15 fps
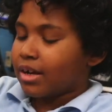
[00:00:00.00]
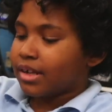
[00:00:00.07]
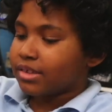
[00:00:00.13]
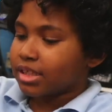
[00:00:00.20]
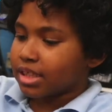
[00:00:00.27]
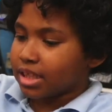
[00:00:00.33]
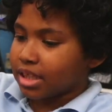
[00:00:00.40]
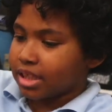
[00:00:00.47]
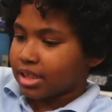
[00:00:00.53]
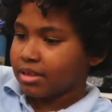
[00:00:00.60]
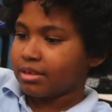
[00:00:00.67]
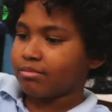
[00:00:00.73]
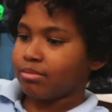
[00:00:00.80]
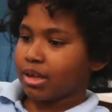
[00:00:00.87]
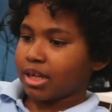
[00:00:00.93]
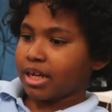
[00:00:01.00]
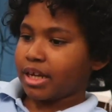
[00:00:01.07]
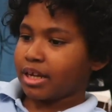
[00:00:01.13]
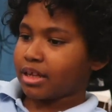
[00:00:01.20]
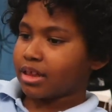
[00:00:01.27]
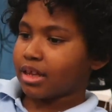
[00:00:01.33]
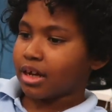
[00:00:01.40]
to
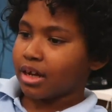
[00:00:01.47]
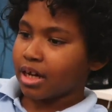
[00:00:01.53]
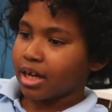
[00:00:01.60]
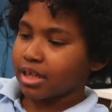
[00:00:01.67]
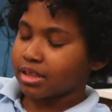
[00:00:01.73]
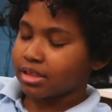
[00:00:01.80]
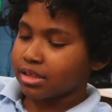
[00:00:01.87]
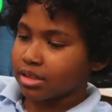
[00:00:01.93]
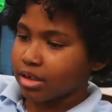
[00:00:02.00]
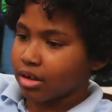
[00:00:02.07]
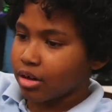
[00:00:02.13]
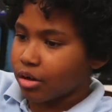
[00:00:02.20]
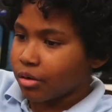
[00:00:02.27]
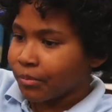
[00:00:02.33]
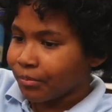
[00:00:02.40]
play a lot, so.